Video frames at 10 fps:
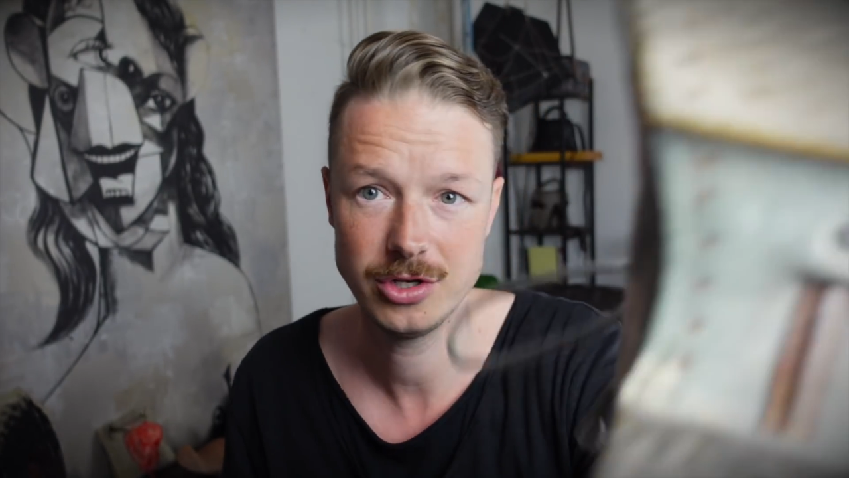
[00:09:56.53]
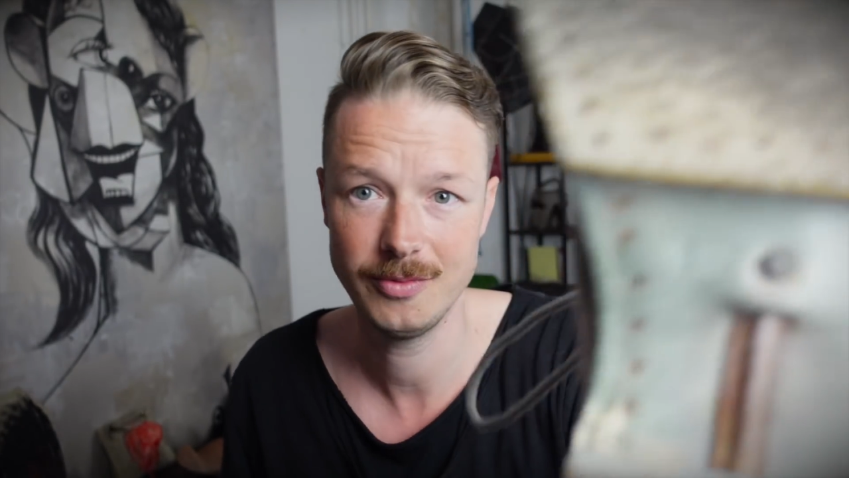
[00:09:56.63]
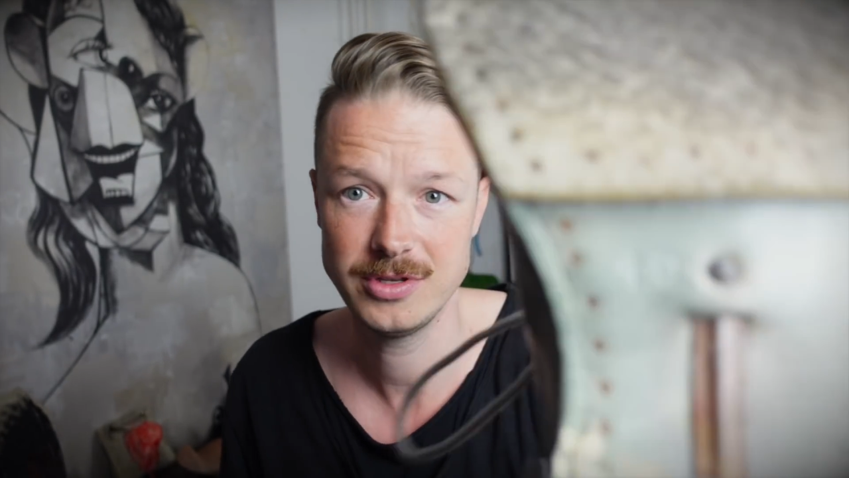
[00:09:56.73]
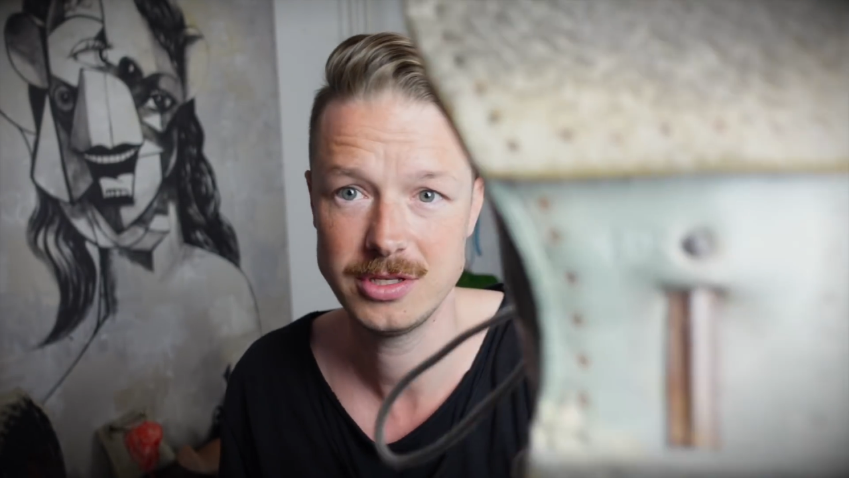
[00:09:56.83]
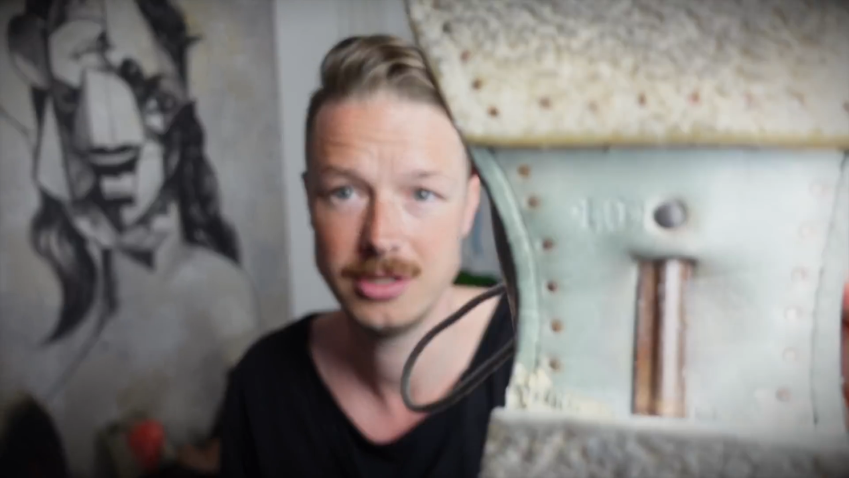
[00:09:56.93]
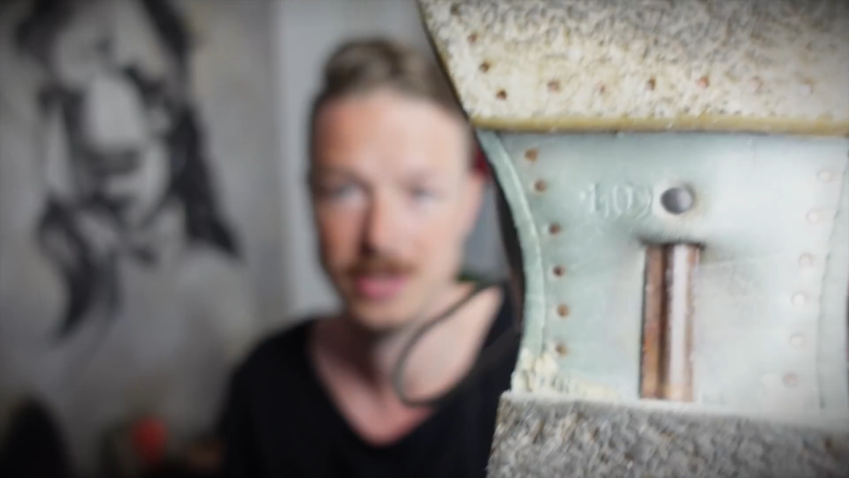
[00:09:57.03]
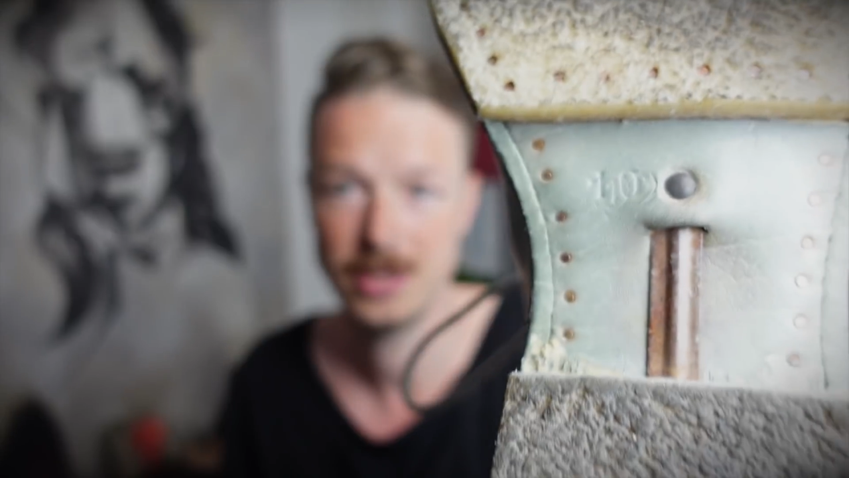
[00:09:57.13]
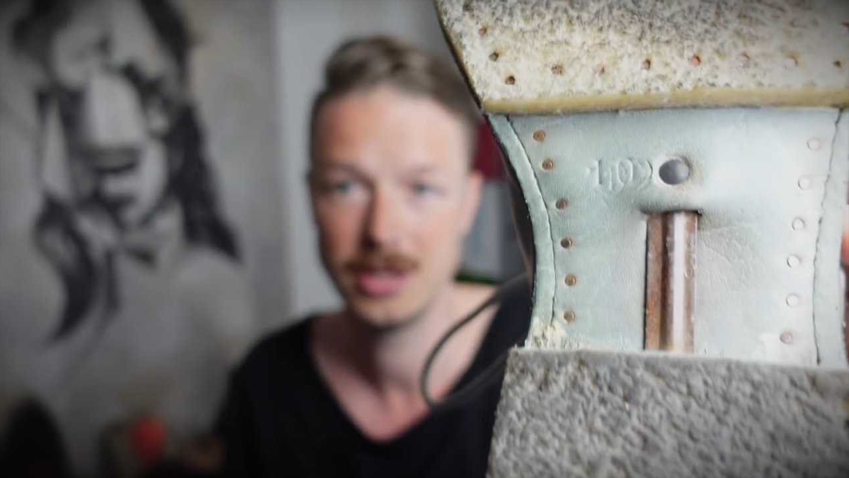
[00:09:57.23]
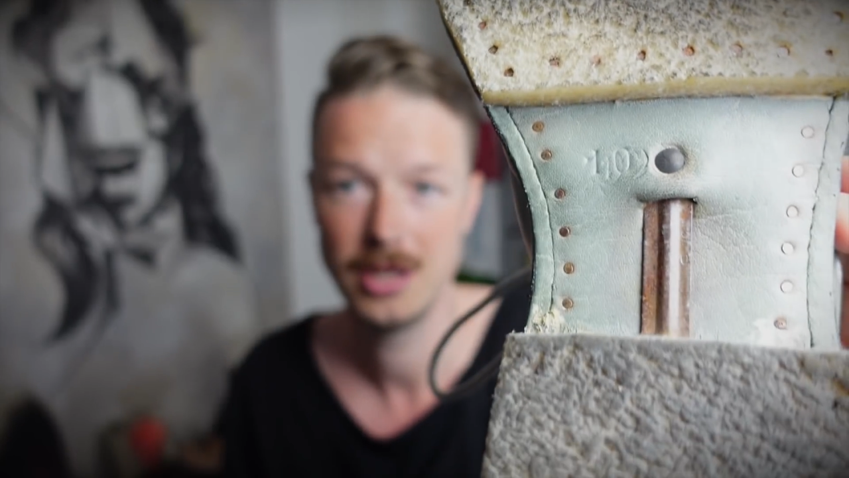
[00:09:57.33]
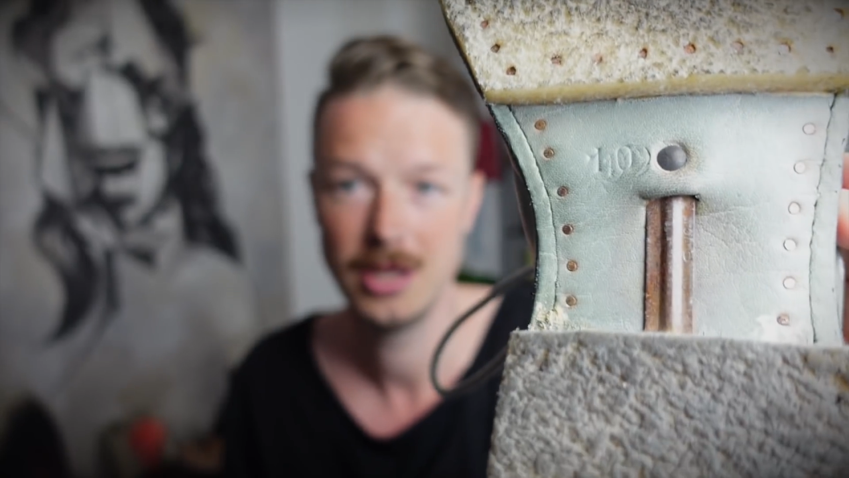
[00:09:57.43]
obviously.
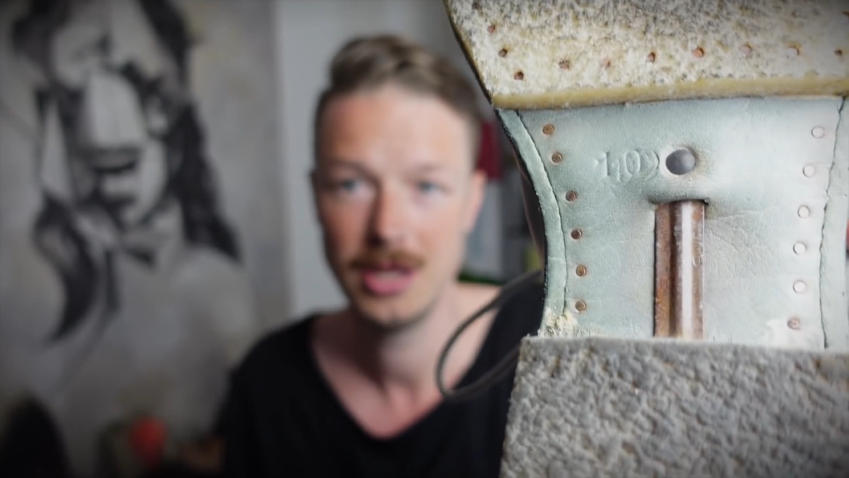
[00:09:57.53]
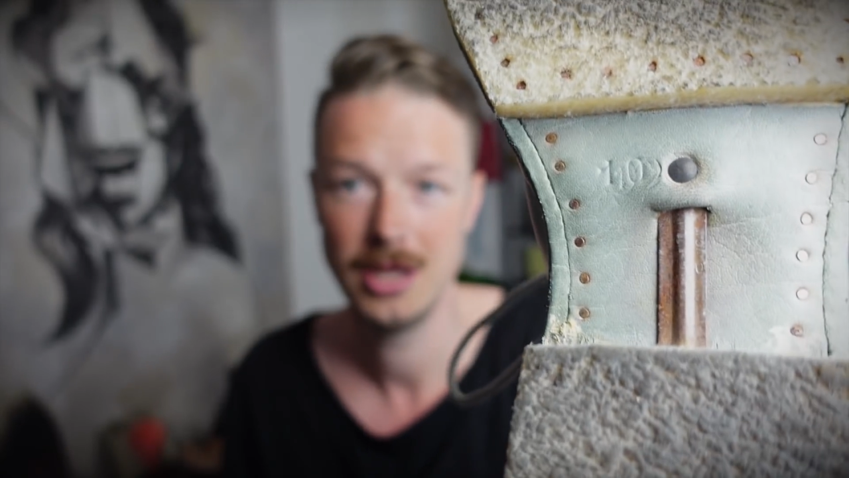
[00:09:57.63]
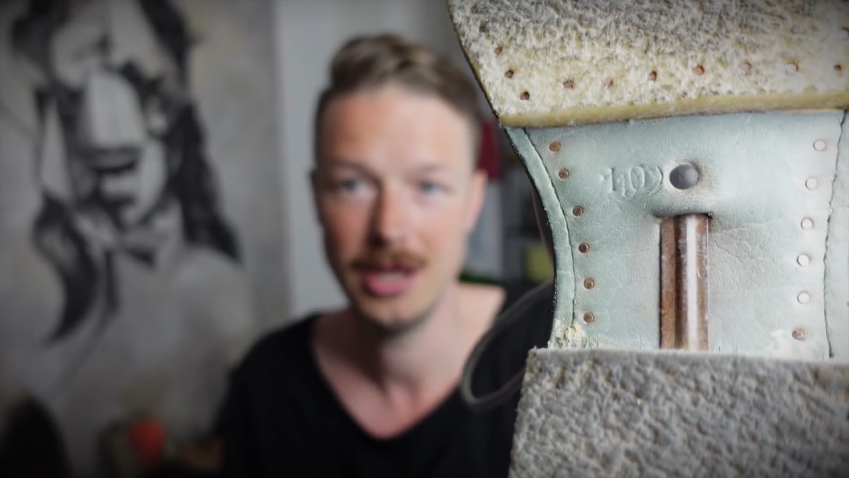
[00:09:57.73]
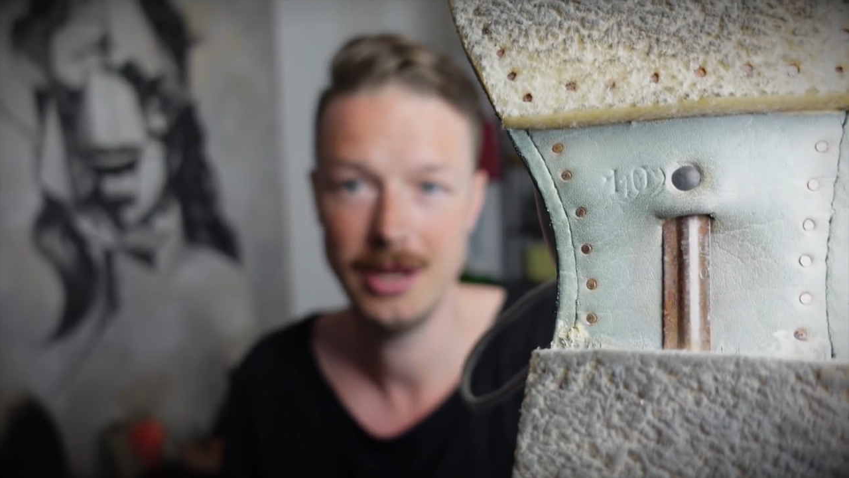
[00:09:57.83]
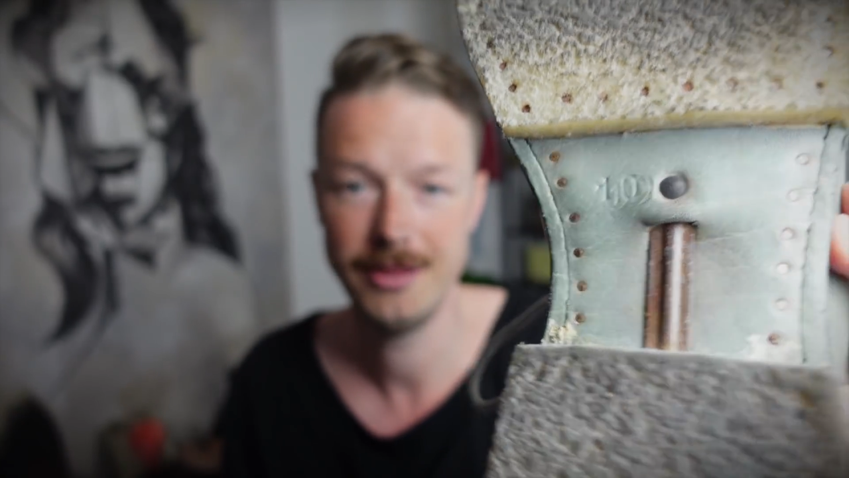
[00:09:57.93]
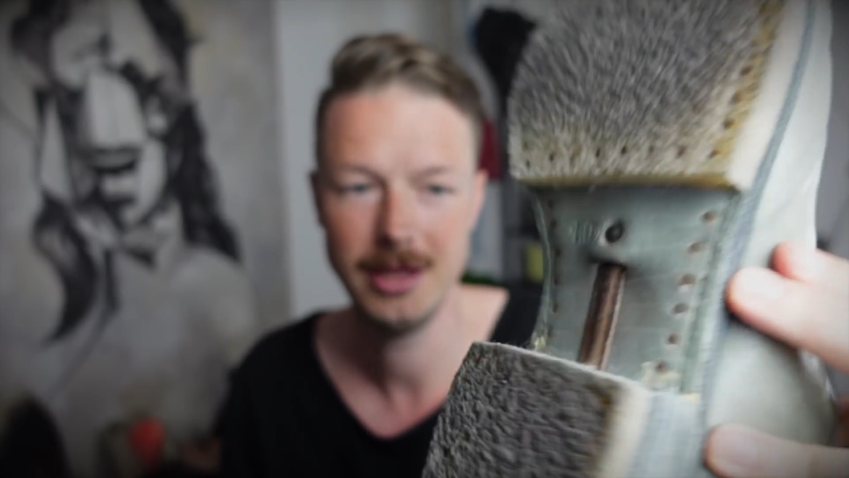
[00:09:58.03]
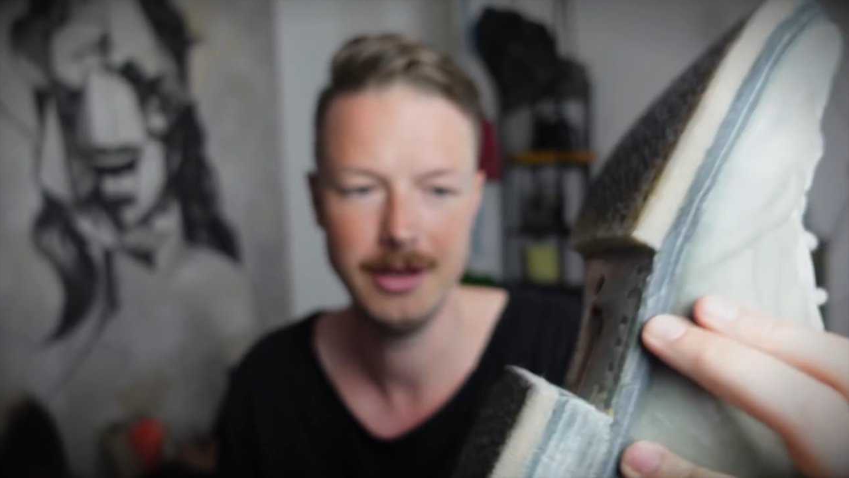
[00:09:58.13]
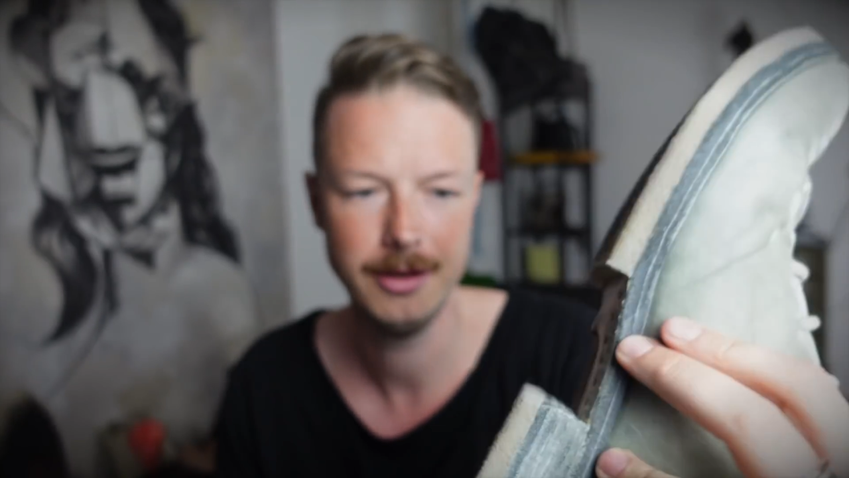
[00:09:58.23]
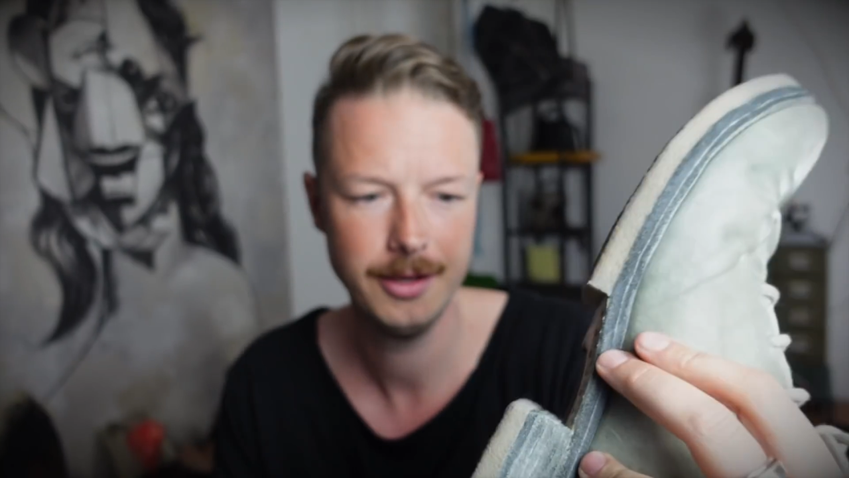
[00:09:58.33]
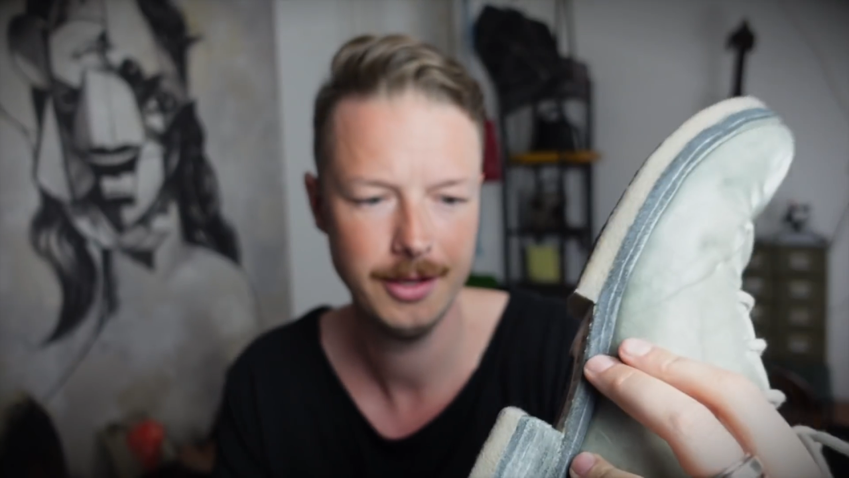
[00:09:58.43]
And then,